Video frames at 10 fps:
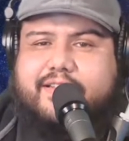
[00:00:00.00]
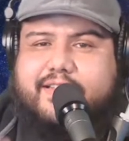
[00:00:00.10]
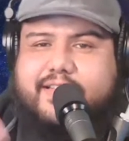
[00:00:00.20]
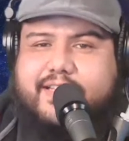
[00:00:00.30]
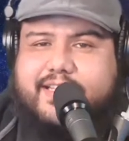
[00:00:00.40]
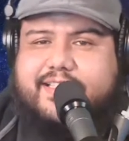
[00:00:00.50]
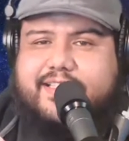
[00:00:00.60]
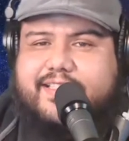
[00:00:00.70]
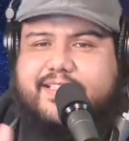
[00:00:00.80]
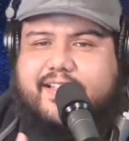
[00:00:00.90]
this
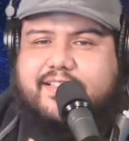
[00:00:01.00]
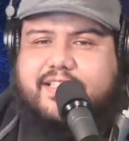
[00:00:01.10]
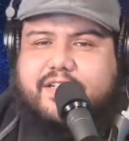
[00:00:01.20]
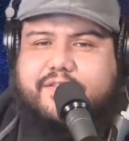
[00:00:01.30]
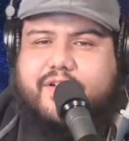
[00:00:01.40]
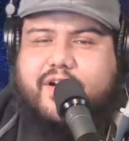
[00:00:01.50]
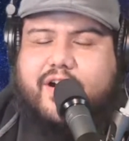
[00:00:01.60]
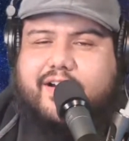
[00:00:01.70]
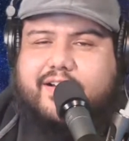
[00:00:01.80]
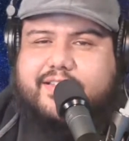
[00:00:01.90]
sensitive
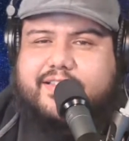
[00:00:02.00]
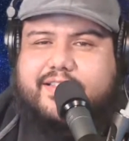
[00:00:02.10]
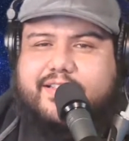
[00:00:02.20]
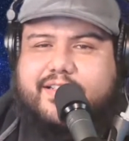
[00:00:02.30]
heart